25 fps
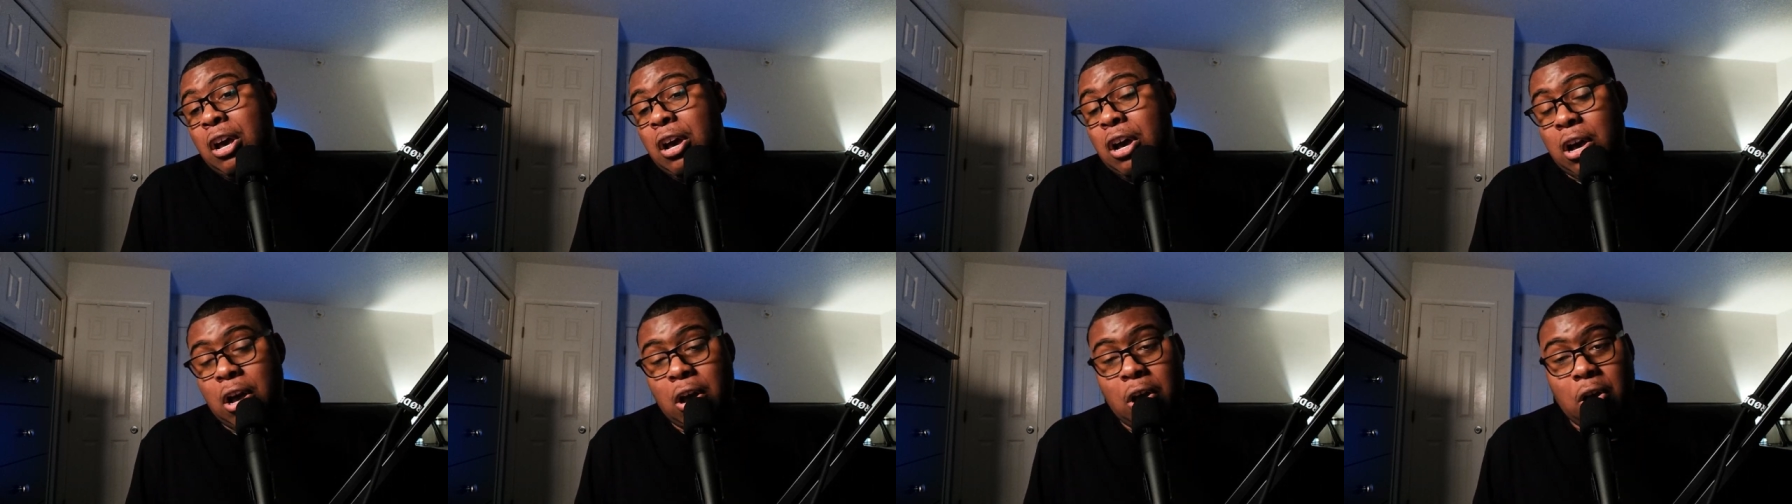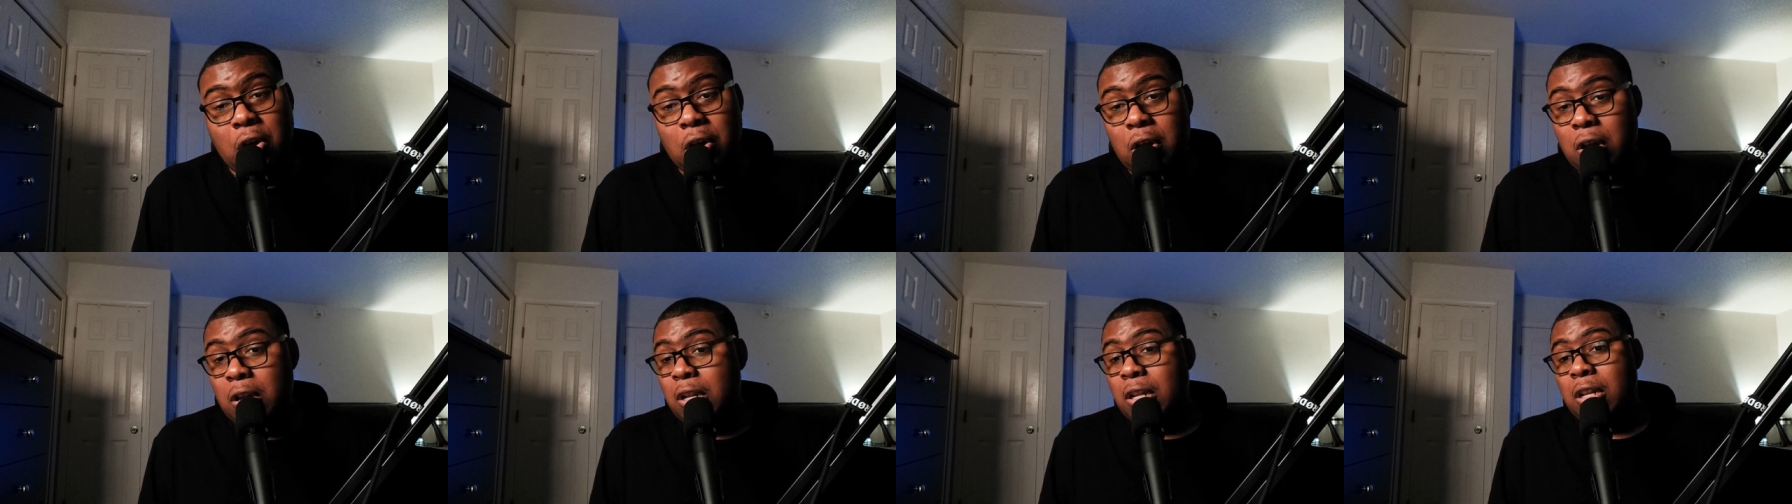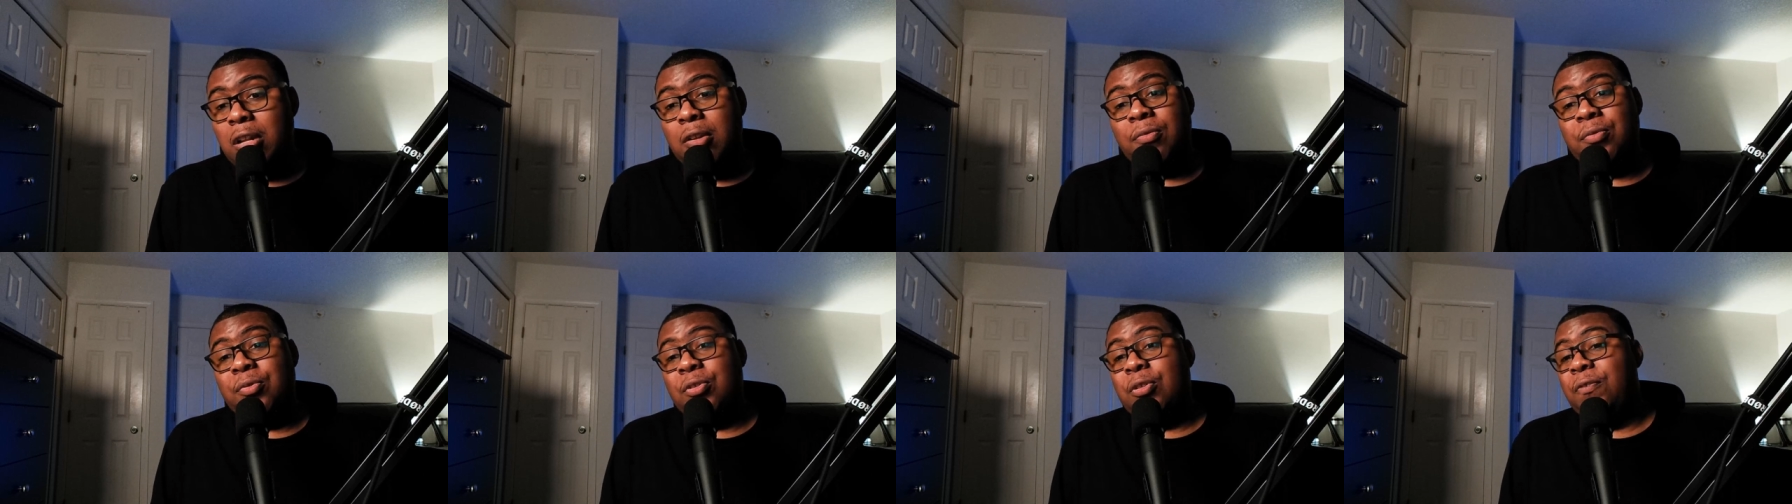all
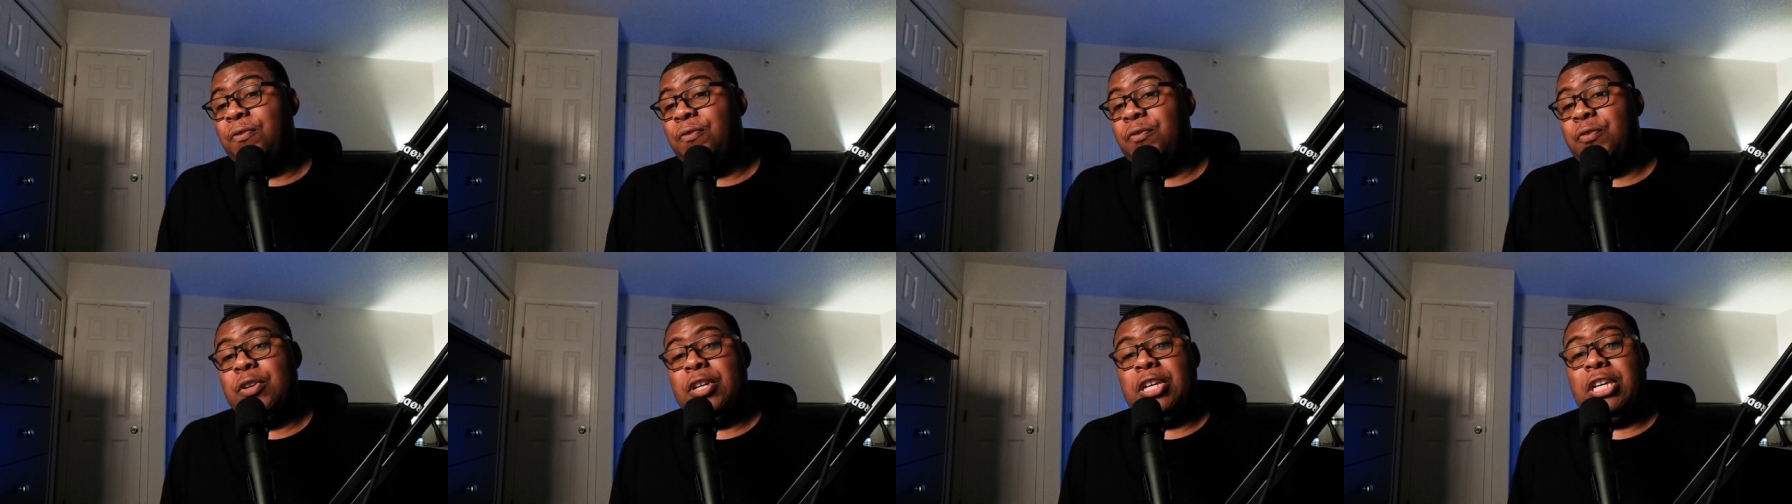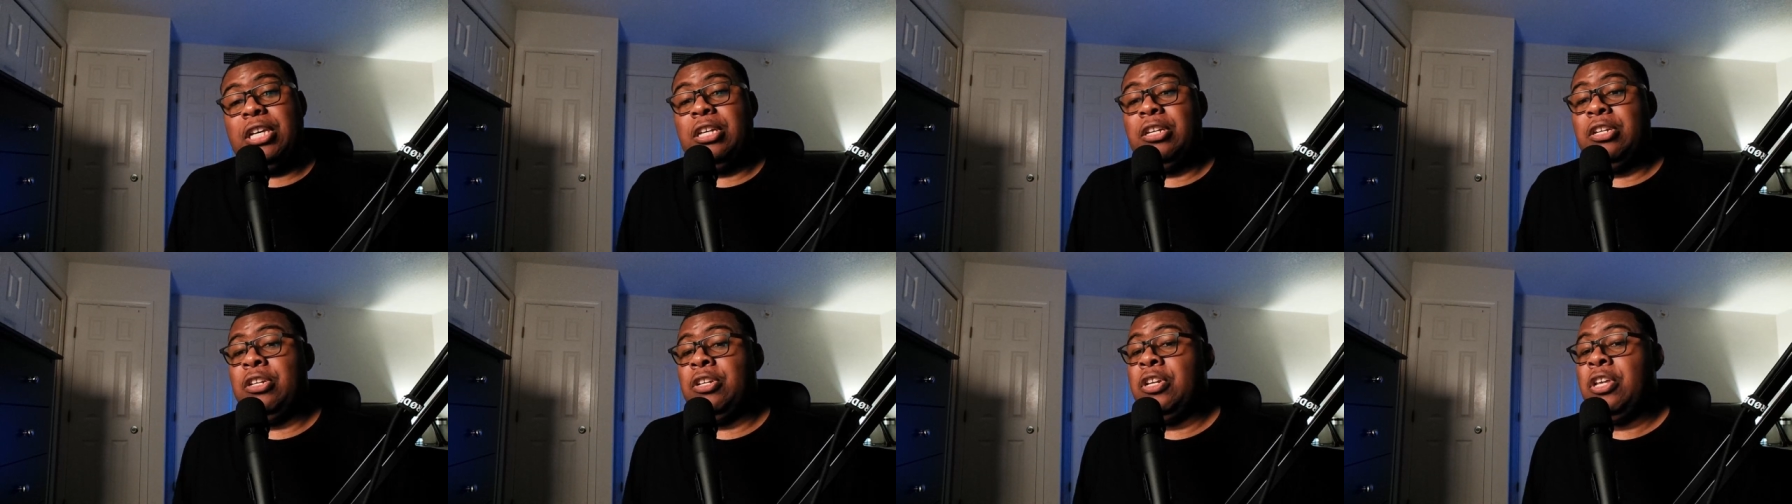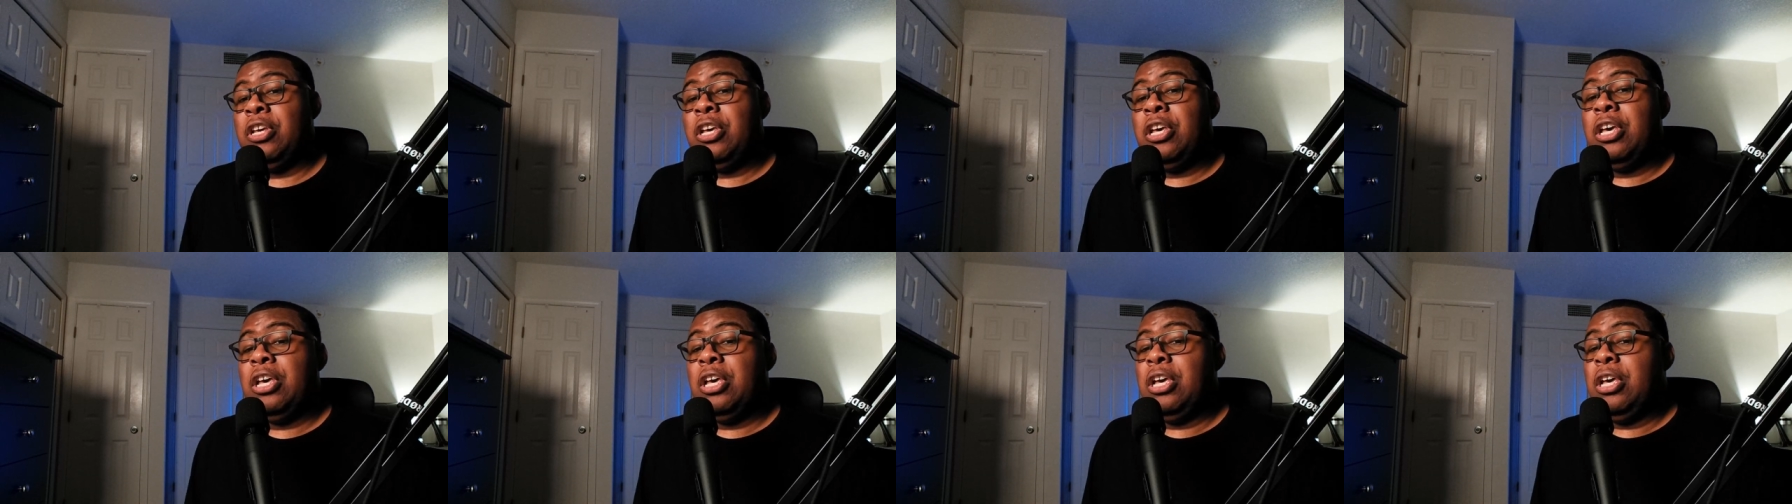of the freaking
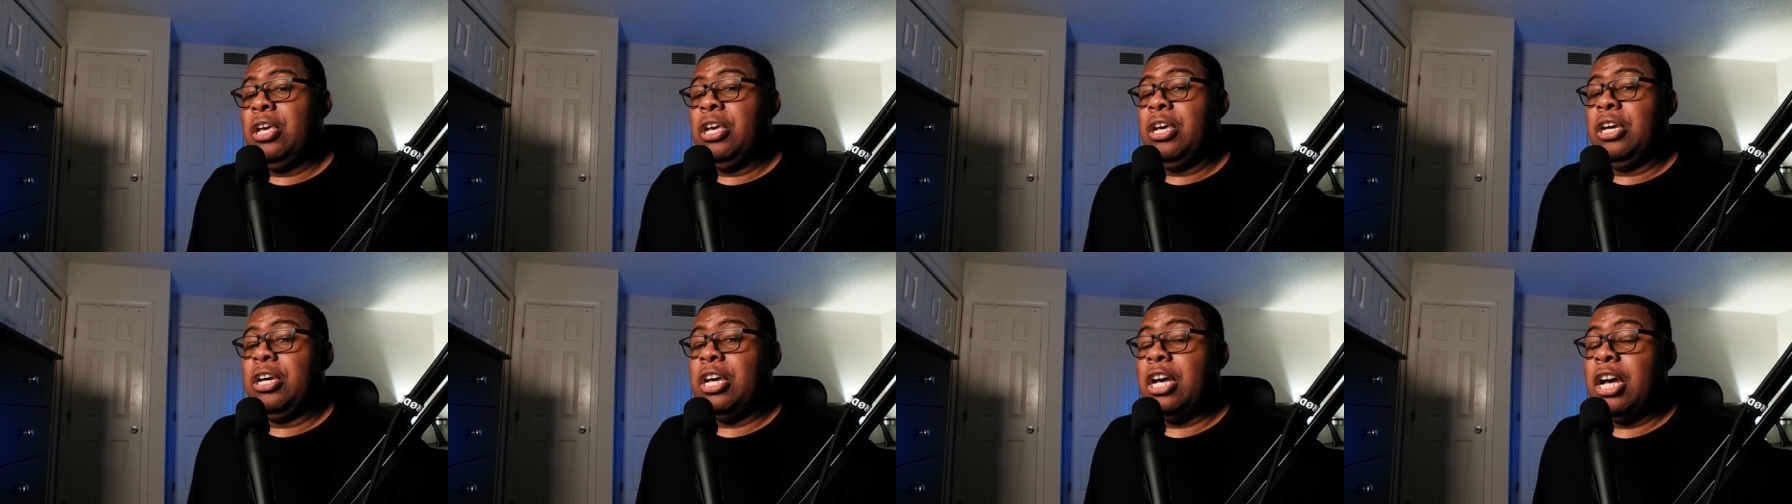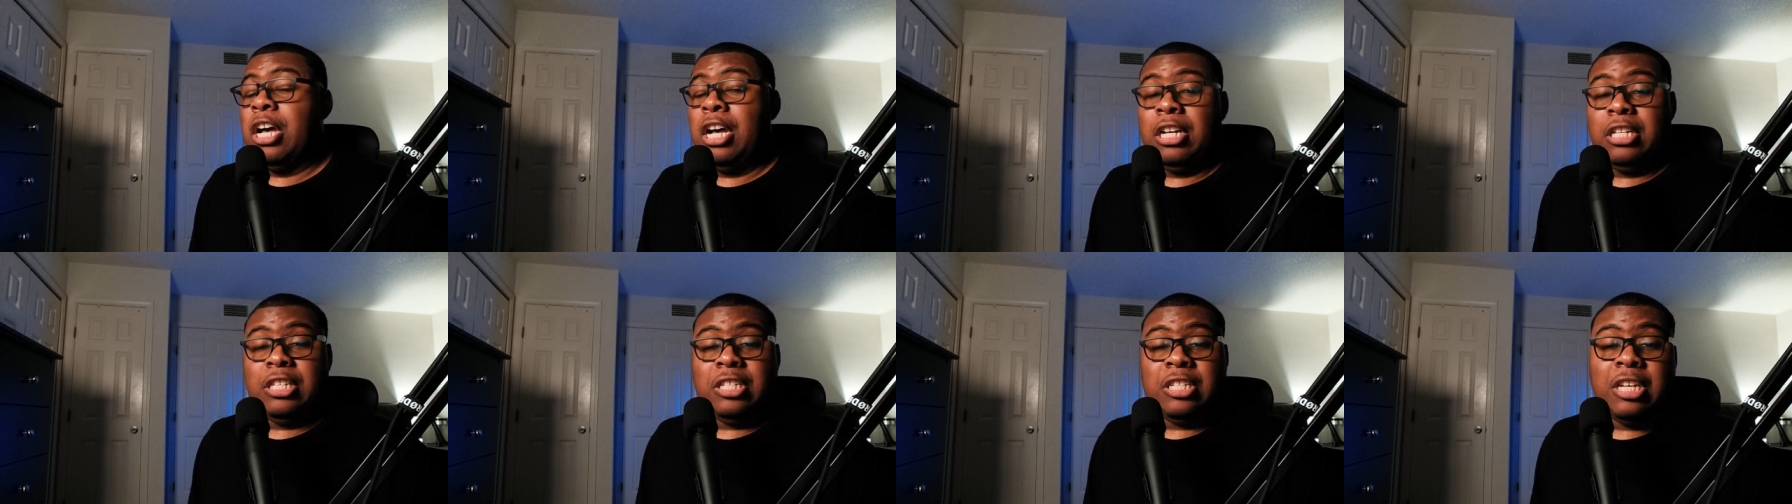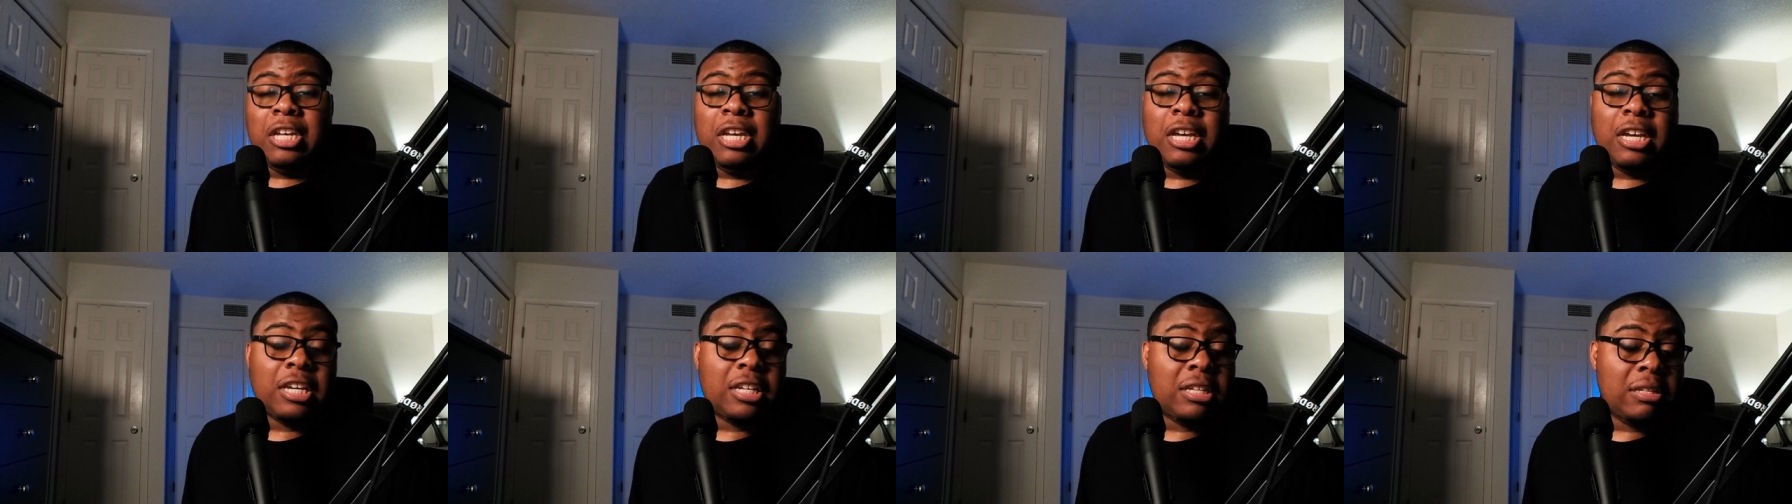
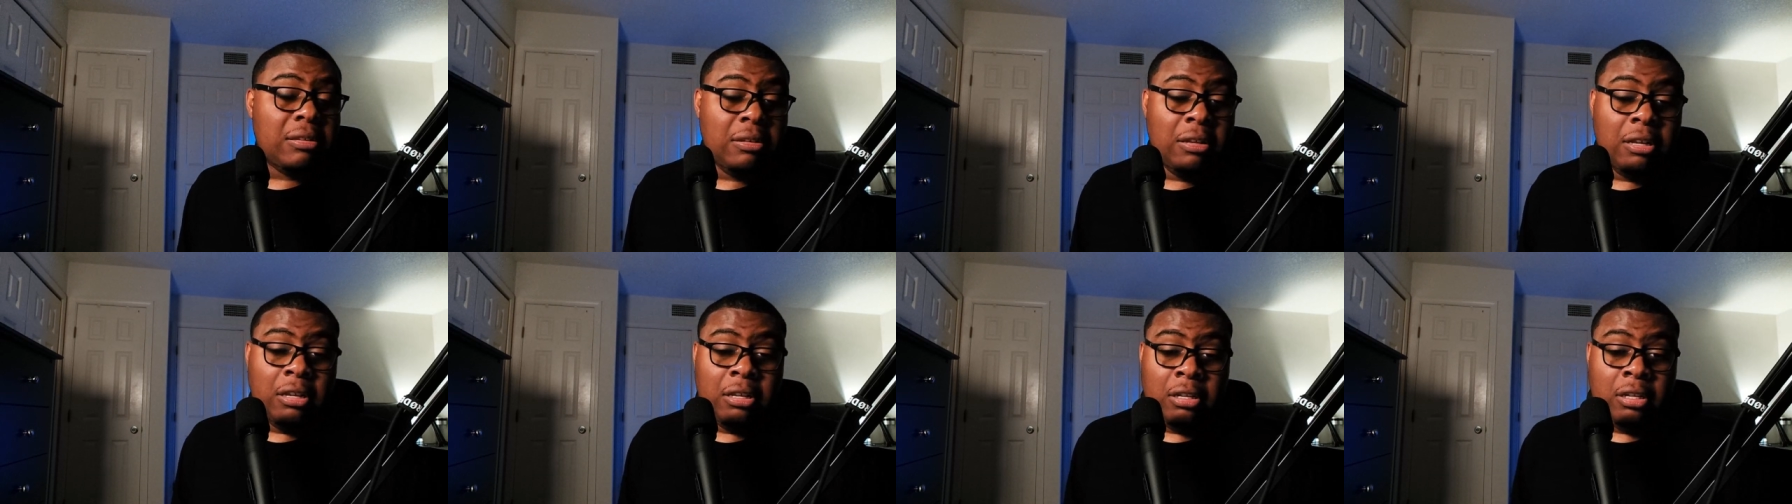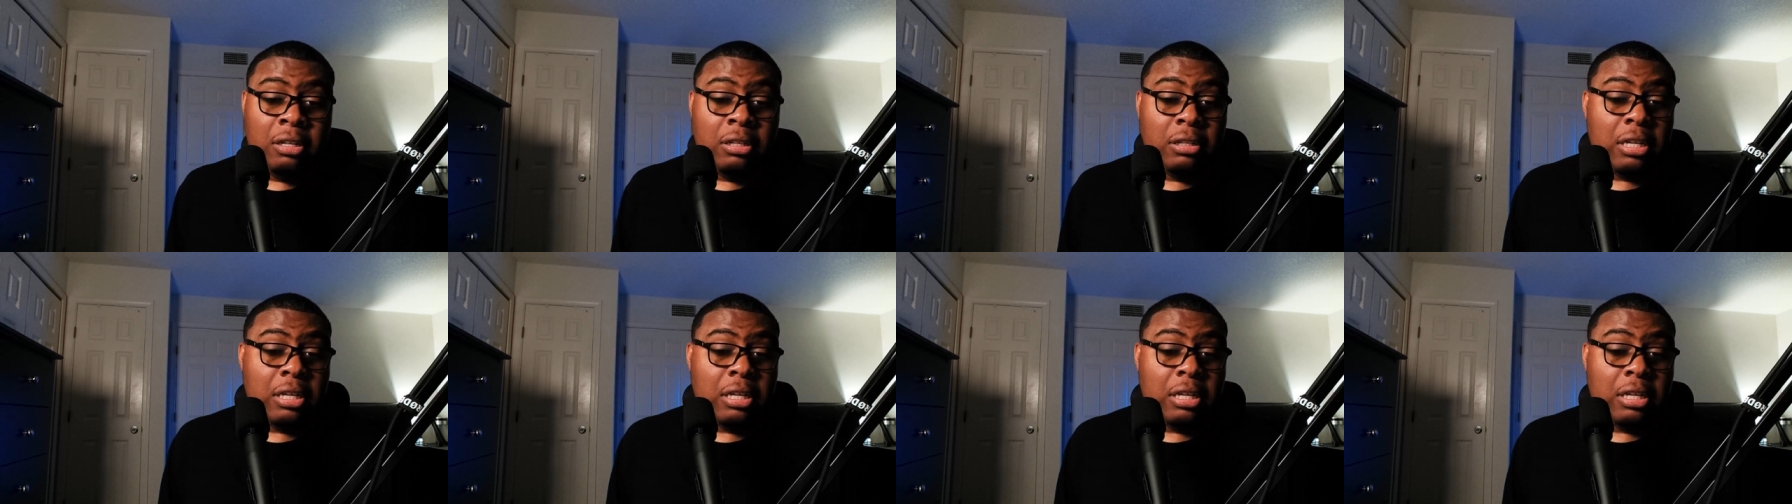content uh,